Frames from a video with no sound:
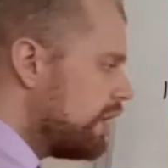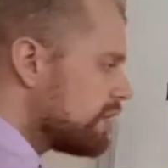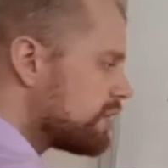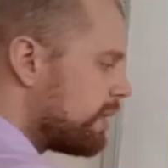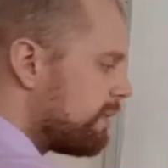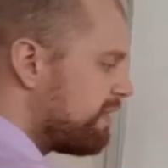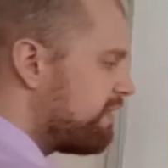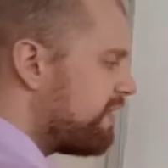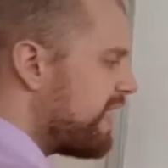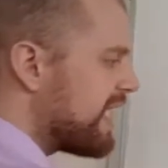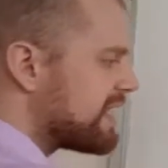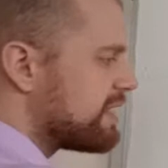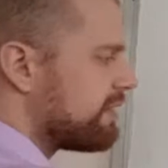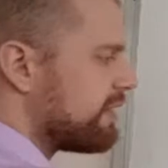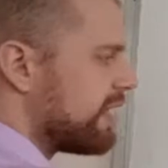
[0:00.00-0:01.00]
So I'm
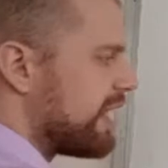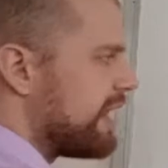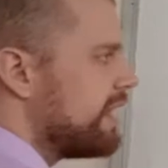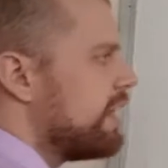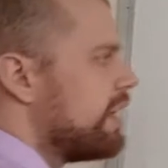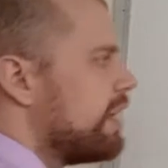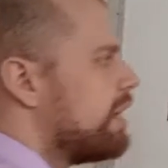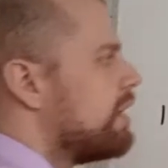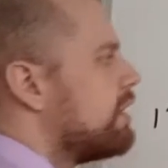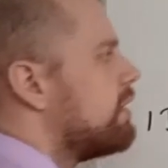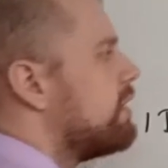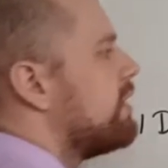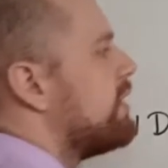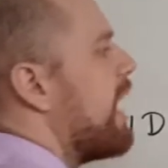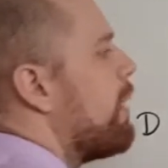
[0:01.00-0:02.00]
effectively,
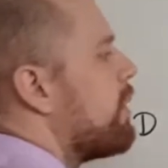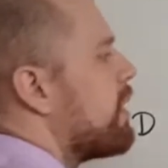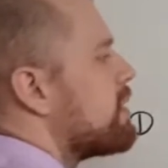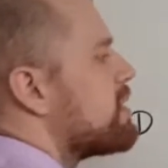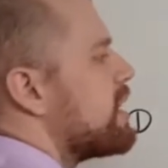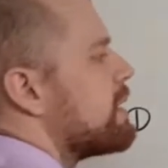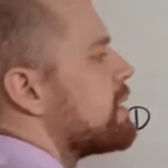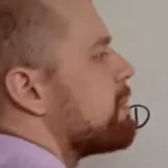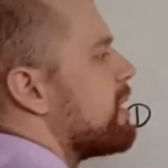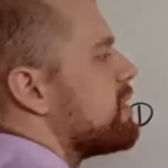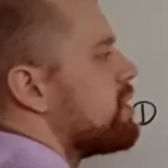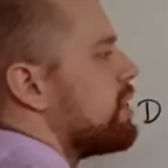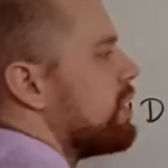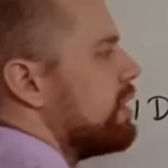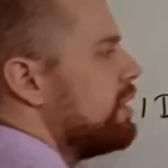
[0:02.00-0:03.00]
that one I was timesing by
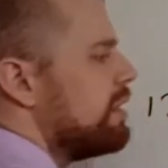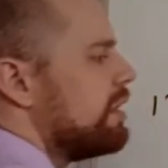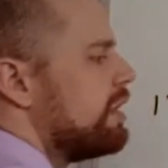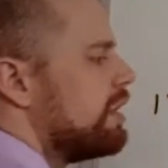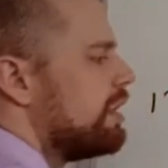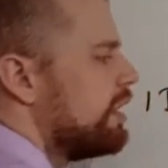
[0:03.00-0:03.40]
2.